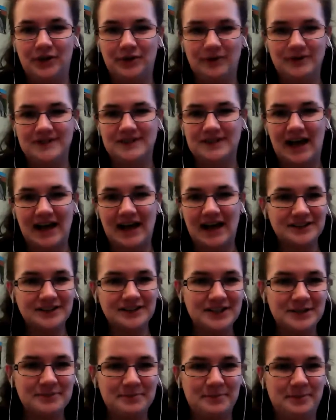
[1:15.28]

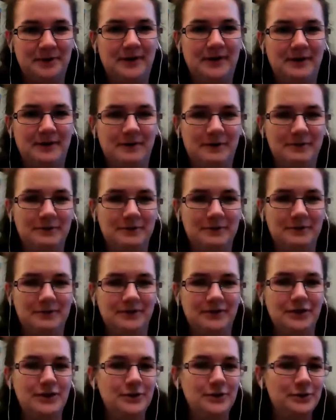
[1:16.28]
scholarship, uh,
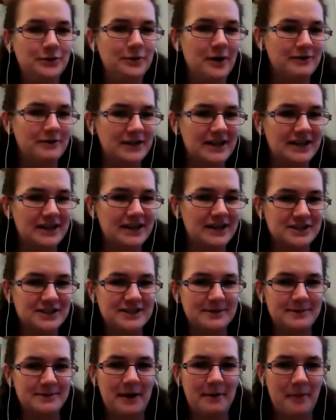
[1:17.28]
new
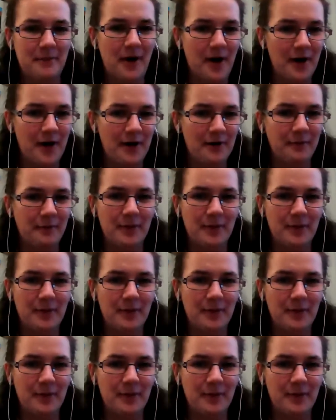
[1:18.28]
revelations about Paul,